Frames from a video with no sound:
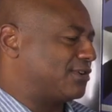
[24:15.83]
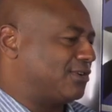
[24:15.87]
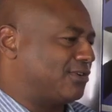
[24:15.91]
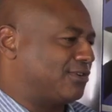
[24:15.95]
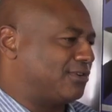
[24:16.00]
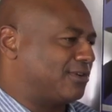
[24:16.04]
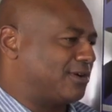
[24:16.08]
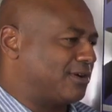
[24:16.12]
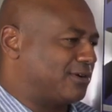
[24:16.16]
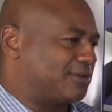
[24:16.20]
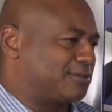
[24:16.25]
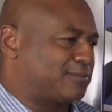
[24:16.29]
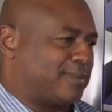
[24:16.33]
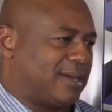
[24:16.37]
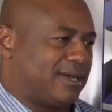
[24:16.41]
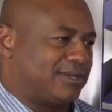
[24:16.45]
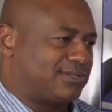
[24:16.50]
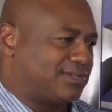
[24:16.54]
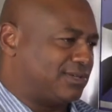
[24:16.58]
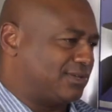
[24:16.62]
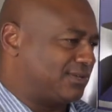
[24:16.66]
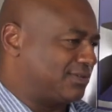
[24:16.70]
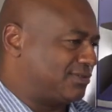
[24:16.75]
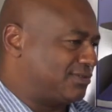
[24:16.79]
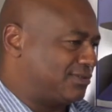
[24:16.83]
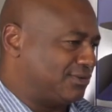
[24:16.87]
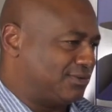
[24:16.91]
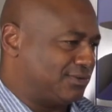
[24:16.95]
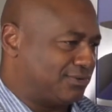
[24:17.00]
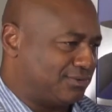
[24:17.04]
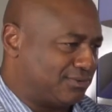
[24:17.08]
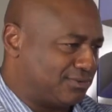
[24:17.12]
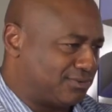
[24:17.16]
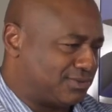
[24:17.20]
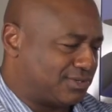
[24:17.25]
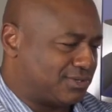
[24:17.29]
are espousing
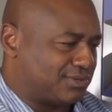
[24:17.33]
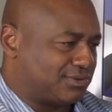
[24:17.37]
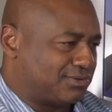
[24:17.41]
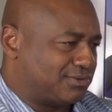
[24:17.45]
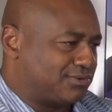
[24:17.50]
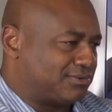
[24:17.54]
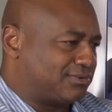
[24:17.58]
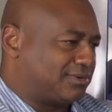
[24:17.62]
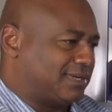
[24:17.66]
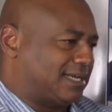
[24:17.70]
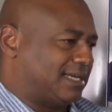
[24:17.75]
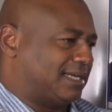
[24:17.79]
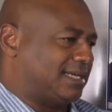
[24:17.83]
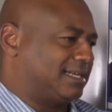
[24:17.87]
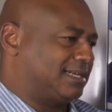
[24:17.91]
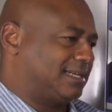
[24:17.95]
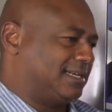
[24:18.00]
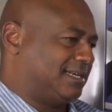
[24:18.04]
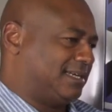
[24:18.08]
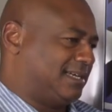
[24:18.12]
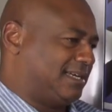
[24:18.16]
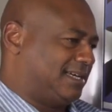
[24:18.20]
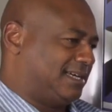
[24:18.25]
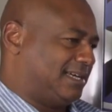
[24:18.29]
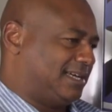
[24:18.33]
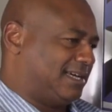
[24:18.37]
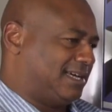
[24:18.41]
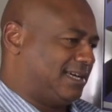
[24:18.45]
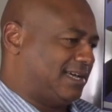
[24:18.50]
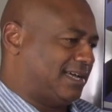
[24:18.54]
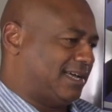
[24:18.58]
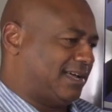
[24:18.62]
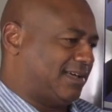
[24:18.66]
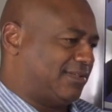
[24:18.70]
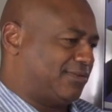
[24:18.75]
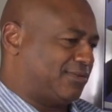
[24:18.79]
to their
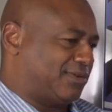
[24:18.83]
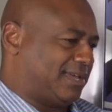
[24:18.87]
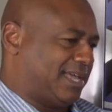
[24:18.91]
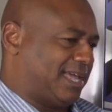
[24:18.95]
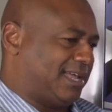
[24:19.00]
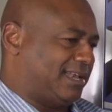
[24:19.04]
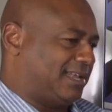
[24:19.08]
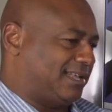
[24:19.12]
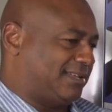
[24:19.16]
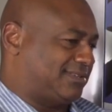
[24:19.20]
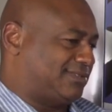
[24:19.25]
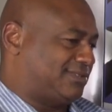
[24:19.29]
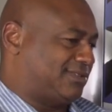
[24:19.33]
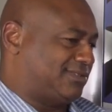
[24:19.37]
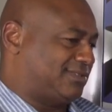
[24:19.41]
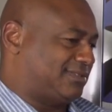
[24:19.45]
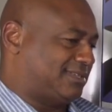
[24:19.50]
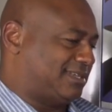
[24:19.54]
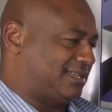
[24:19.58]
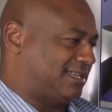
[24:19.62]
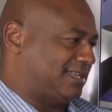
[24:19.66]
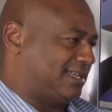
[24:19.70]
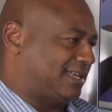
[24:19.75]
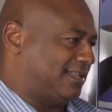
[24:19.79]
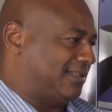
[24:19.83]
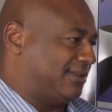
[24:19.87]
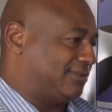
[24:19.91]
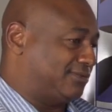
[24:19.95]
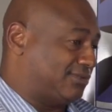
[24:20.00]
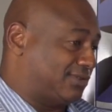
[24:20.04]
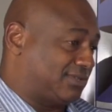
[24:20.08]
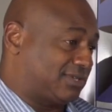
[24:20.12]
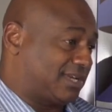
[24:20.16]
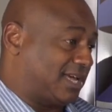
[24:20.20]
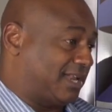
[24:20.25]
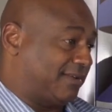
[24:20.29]
kid, and they're
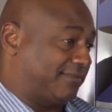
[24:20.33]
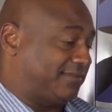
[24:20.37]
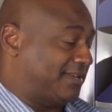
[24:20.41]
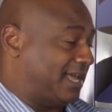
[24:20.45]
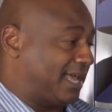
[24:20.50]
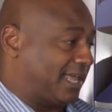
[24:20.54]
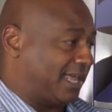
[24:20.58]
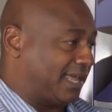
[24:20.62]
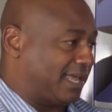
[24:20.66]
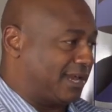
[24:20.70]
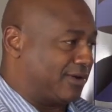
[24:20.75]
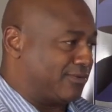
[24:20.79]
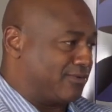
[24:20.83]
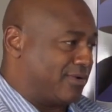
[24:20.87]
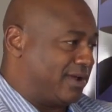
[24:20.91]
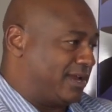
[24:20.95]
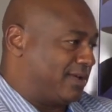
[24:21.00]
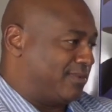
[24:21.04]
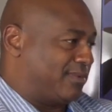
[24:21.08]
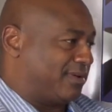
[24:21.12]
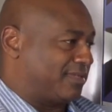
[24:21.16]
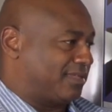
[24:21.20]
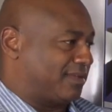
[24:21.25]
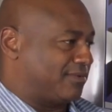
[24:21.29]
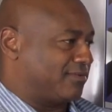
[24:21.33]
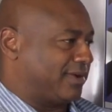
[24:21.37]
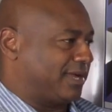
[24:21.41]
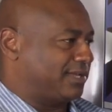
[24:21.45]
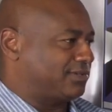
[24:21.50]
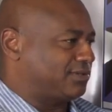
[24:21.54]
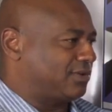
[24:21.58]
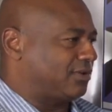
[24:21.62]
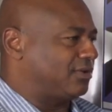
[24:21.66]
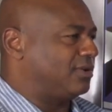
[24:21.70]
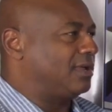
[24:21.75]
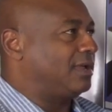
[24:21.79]
just kind of taking it and running with it, right?
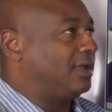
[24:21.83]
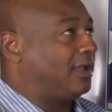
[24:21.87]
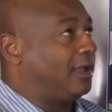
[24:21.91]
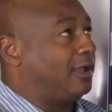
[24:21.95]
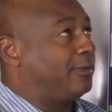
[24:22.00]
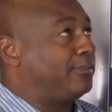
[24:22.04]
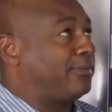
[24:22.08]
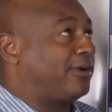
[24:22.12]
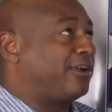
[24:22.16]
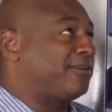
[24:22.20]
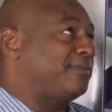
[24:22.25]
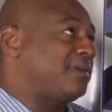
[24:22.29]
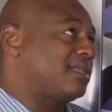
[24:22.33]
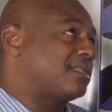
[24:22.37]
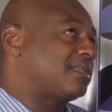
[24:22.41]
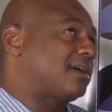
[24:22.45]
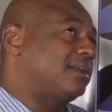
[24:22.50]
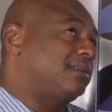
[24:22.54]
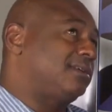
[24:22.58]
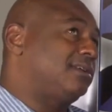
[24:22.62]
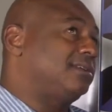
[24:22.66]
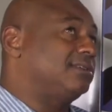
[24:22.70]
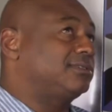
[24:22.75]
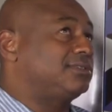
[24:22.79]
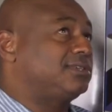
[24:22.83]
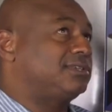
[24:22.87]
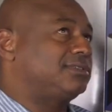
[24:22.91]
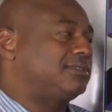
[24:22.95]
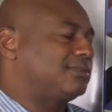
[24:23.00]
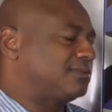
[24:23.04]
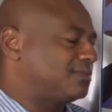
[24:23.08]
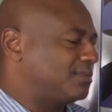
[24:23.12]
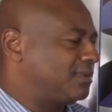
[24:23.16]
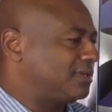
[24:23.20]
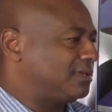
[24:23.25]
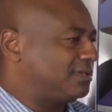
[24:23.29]
So part of me thought, geez,
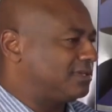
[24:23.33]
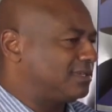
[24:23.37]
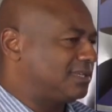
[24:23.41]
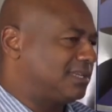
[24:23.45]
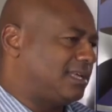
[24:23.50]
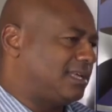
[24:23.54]
there's one.